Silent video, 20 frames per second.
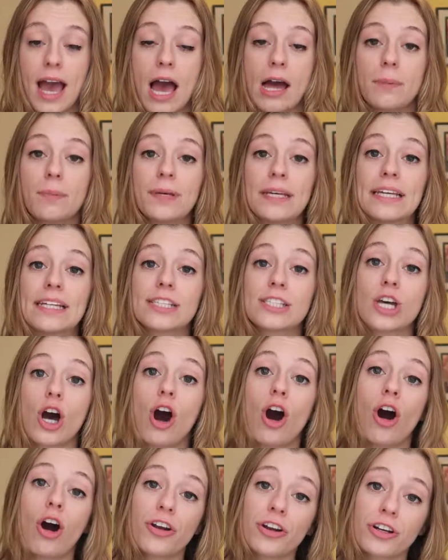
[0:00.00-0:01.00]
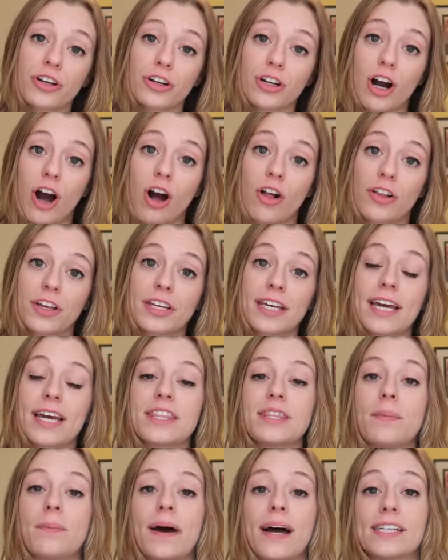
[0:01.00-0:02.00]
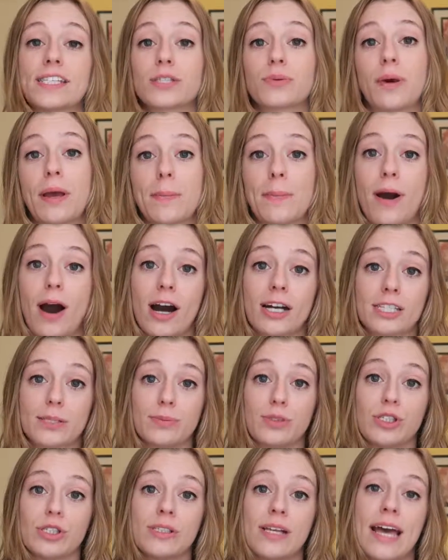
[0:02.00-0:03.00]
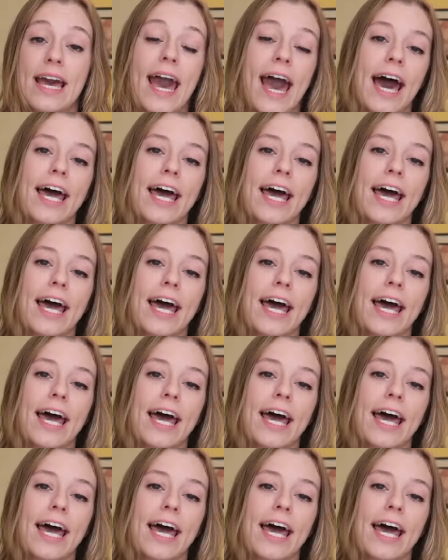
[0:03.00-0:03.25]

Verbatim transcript: and begin to honor your calling in the best way possible.